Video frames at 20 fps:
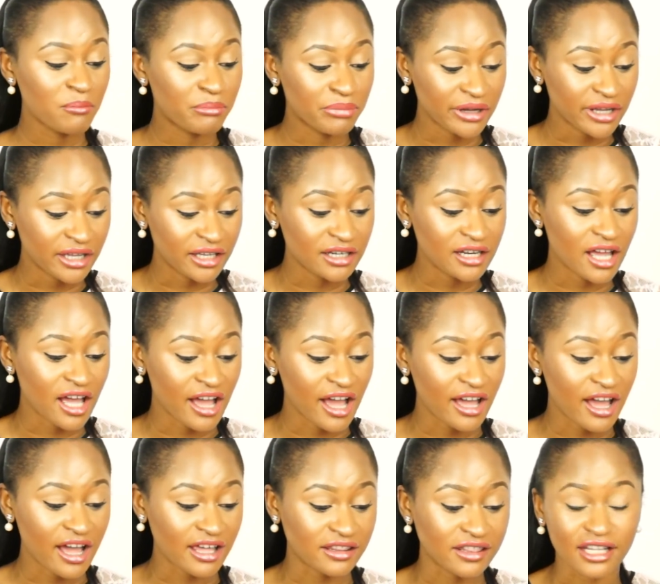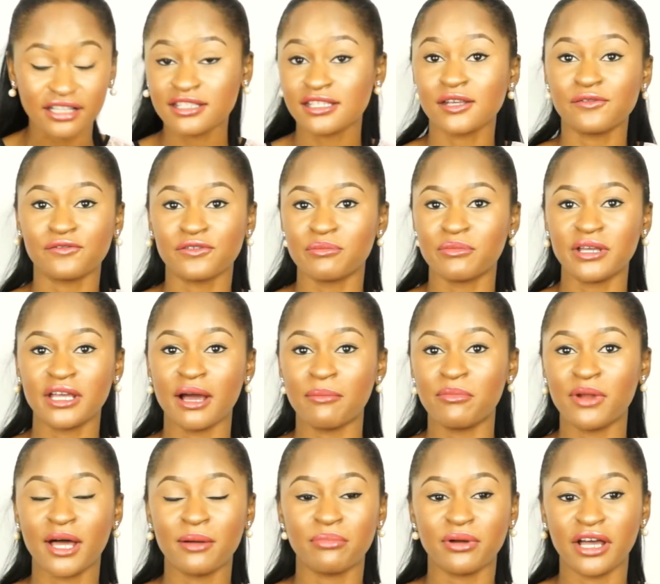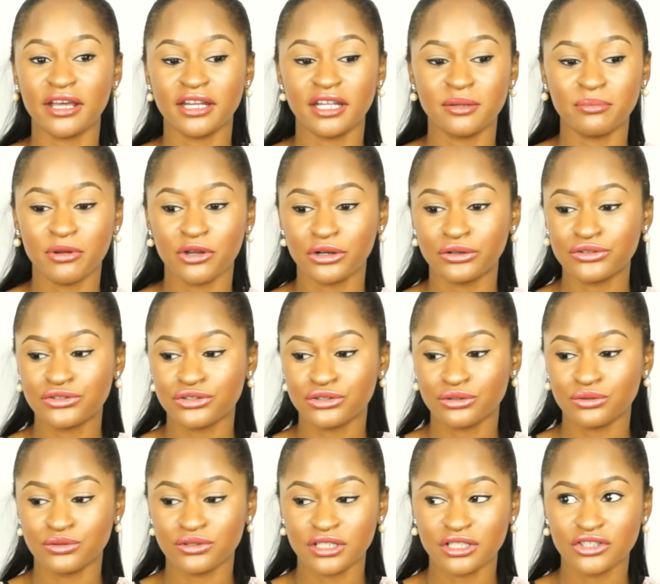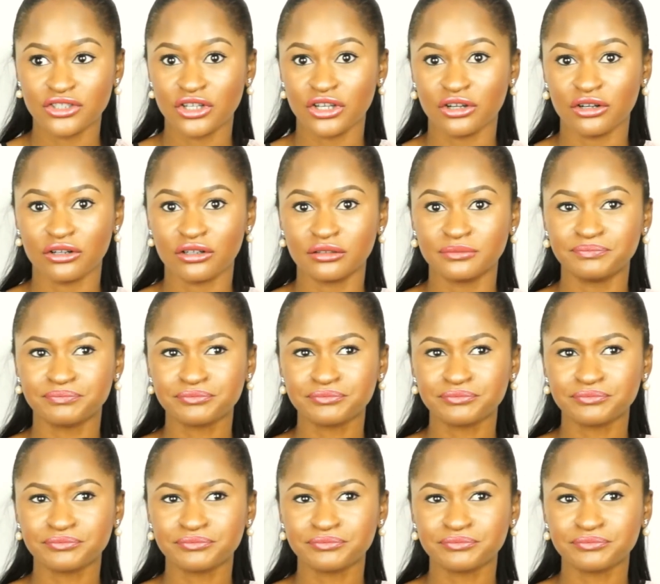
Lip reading: But that's it for me. I'm not buying any pair of shoes this year.